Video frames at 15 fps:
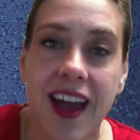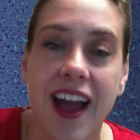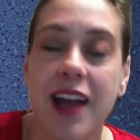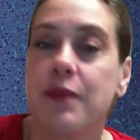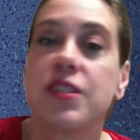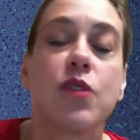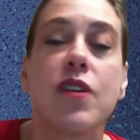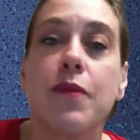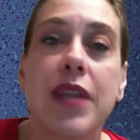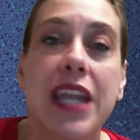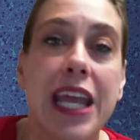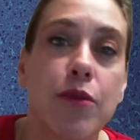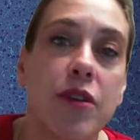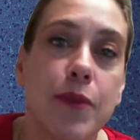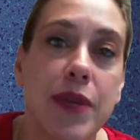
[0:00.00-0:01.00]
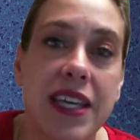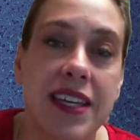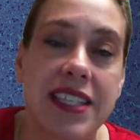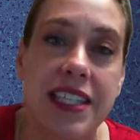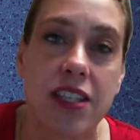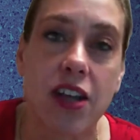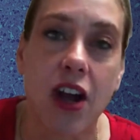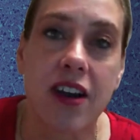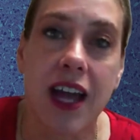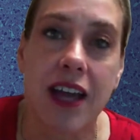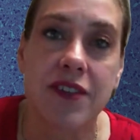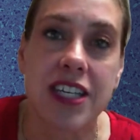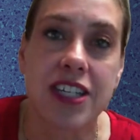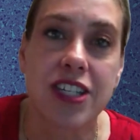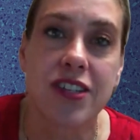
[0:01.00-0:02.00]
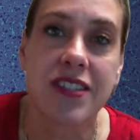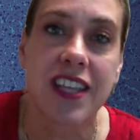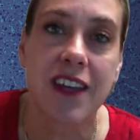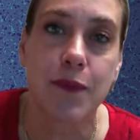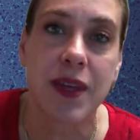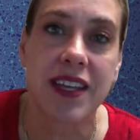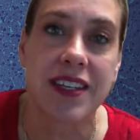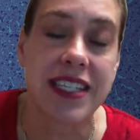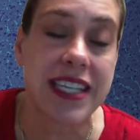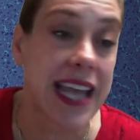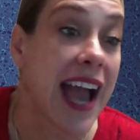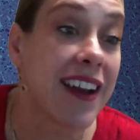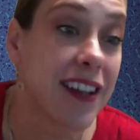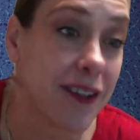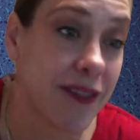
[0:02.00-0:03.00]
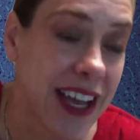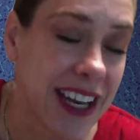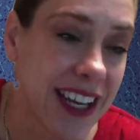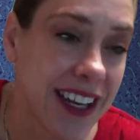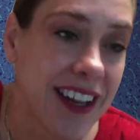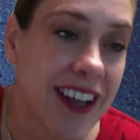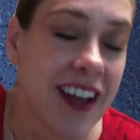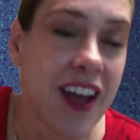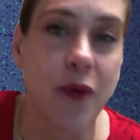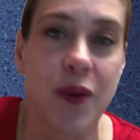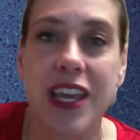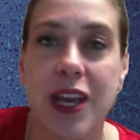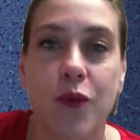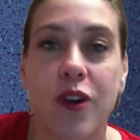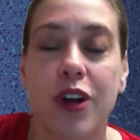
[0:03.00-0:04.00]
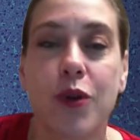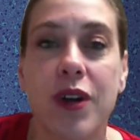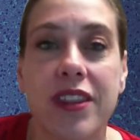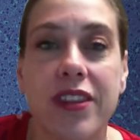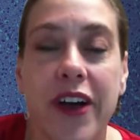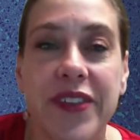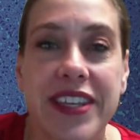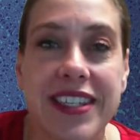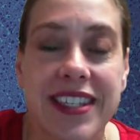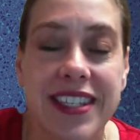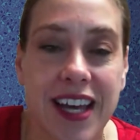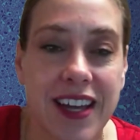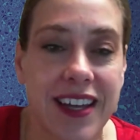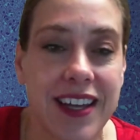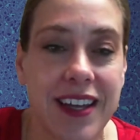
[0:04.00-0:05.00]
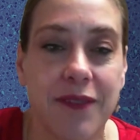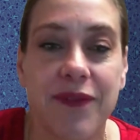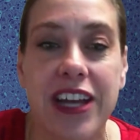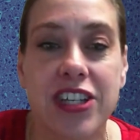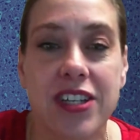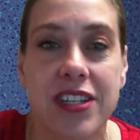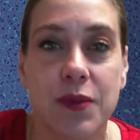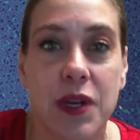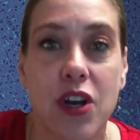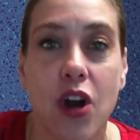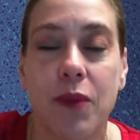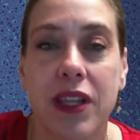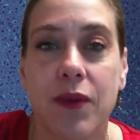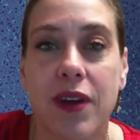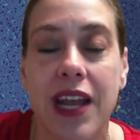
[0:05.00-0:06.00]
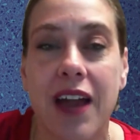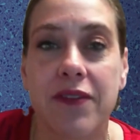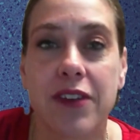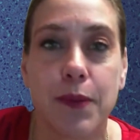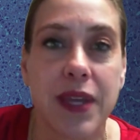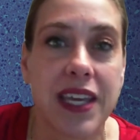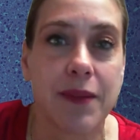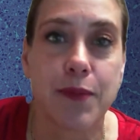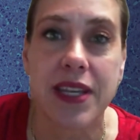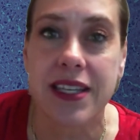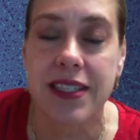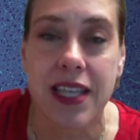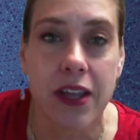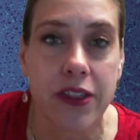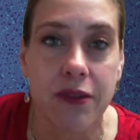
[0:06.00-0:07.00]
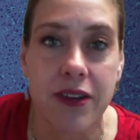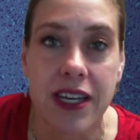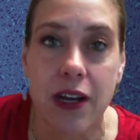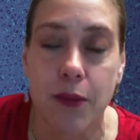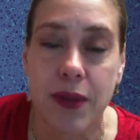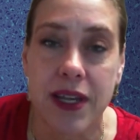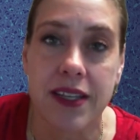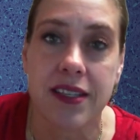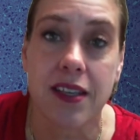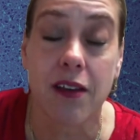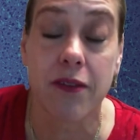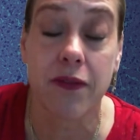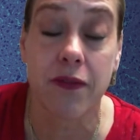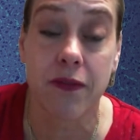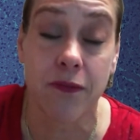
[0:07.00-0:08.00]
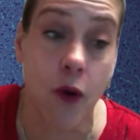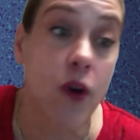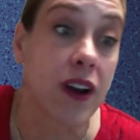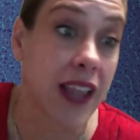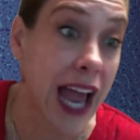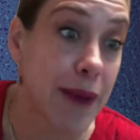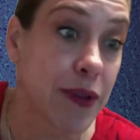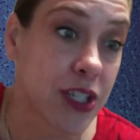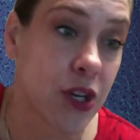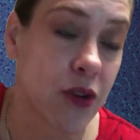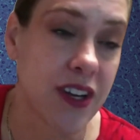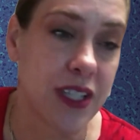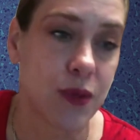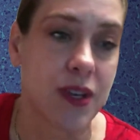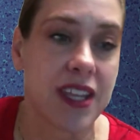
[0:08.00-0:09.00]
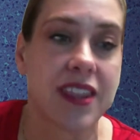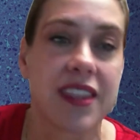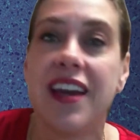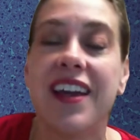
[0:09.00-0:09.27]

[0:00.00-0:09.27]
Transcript: So we've been able, because these archived tissues have been deactivated, we can work with all these infections we normally would have to be in BSL-3 or BSL-4 laboratories with.